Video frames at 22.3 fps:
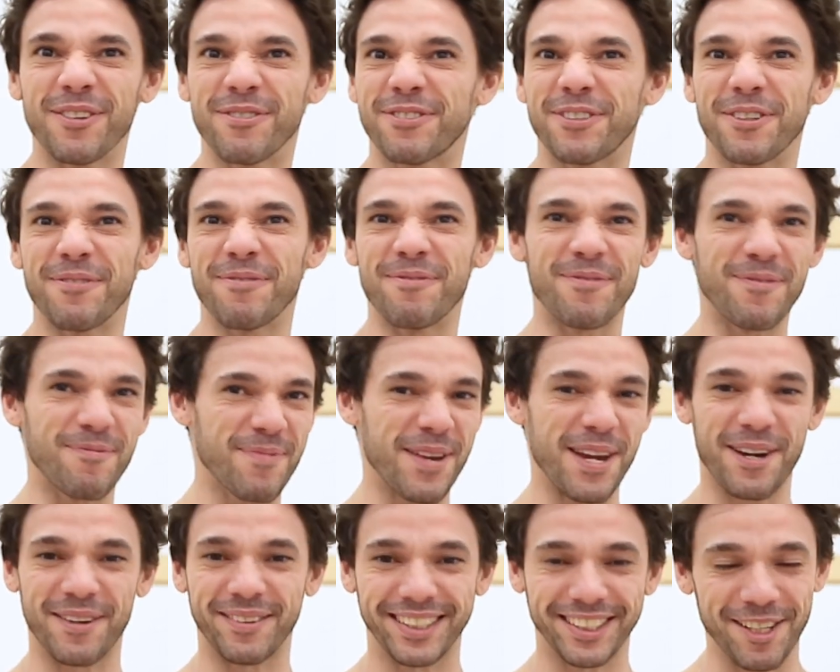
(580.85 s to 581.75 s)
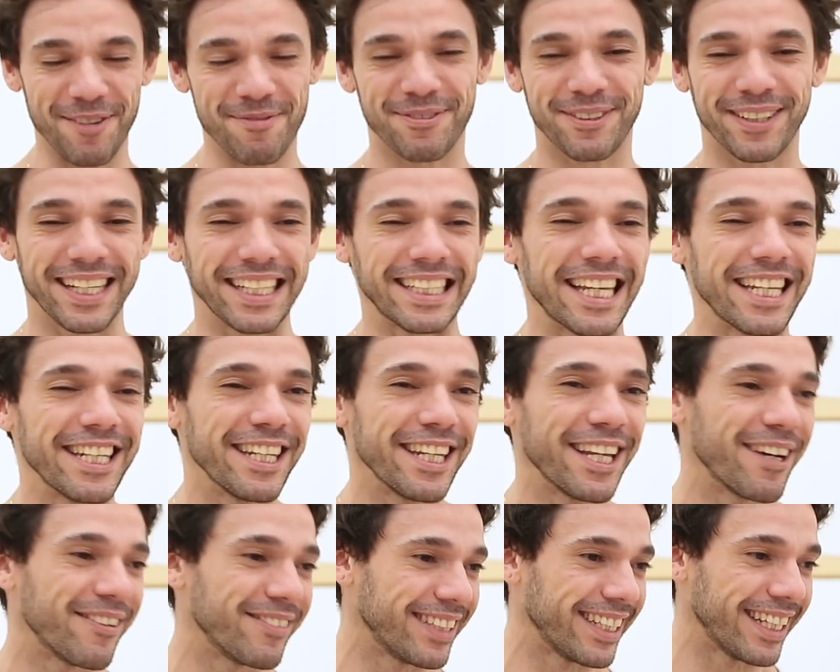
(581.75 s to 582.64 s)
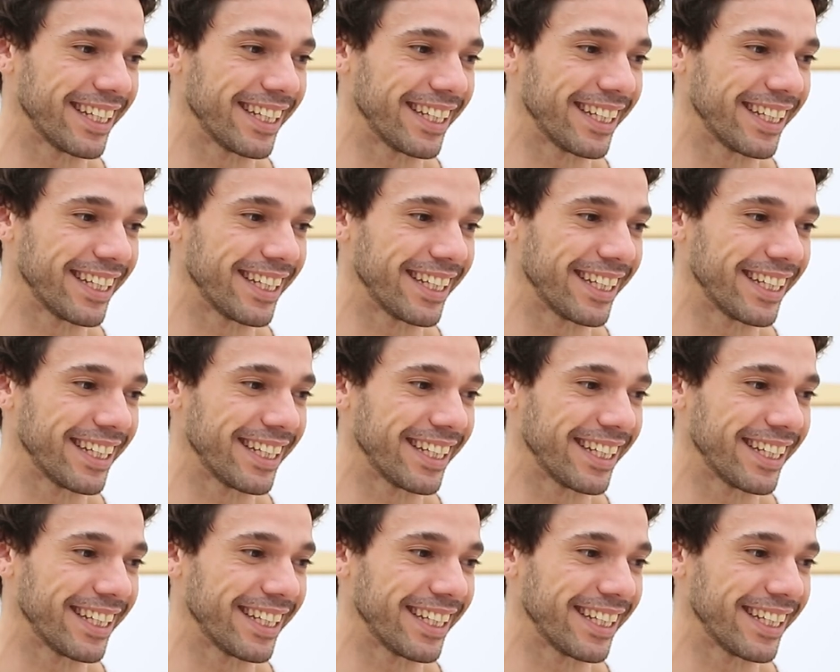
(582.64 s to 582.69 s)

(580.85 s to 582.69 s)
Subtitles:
from Paris opera, and I loved